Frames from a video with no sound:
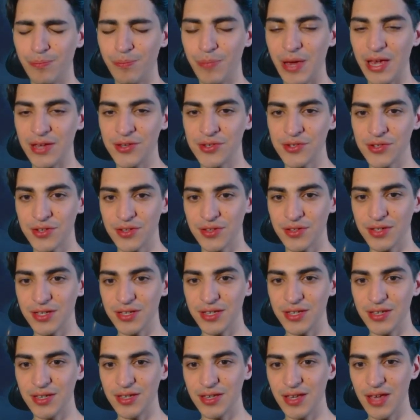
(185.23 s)

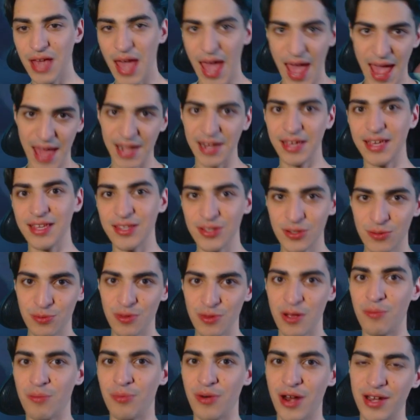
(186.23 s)
basically Anakin's
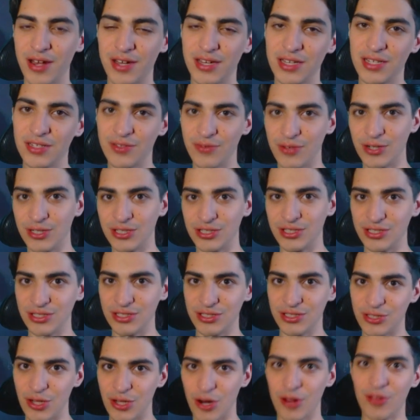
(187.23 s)
apprentice
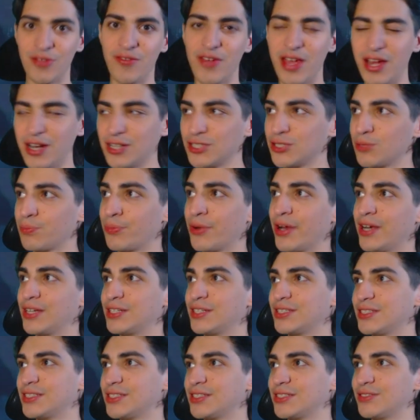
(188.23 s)
versus Darth Vader's
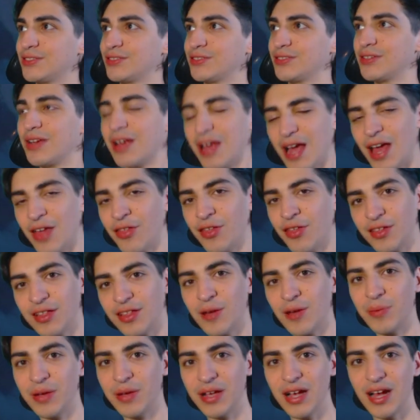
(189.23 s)
apprentice. I think
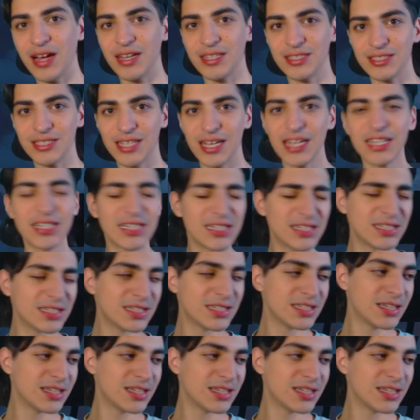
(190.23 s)
that'd be kind of sick.